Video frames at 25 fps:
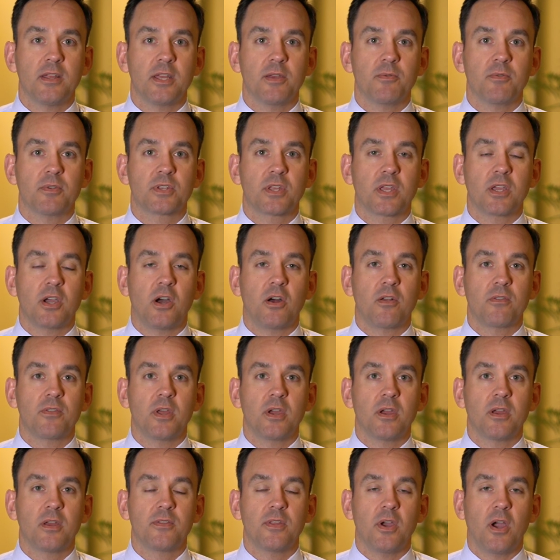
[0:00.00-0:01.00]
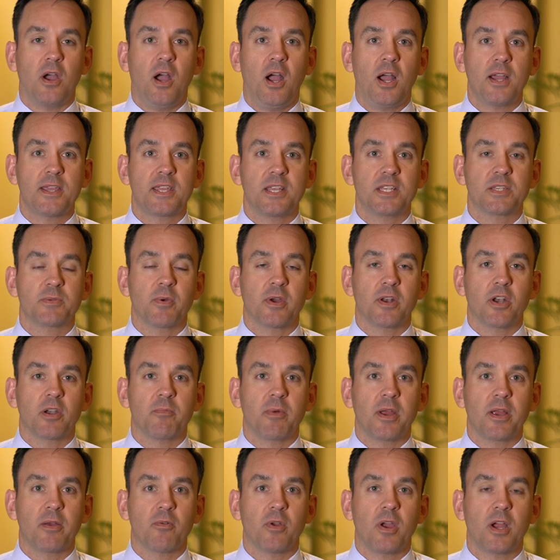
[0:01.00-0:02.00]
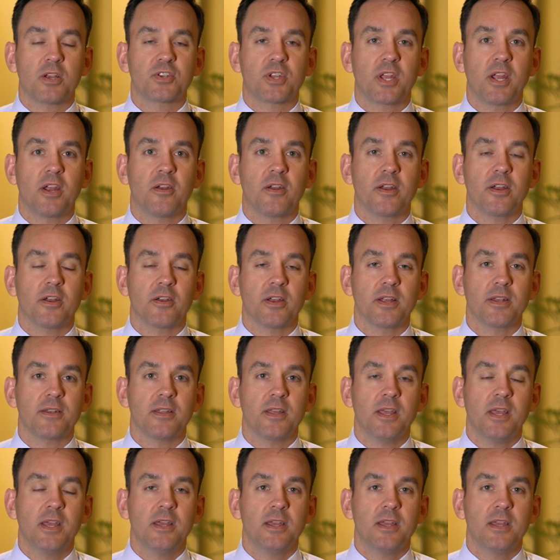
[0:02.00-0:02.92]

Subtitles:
It was called The Hockey Sweater by Ross Carrier, and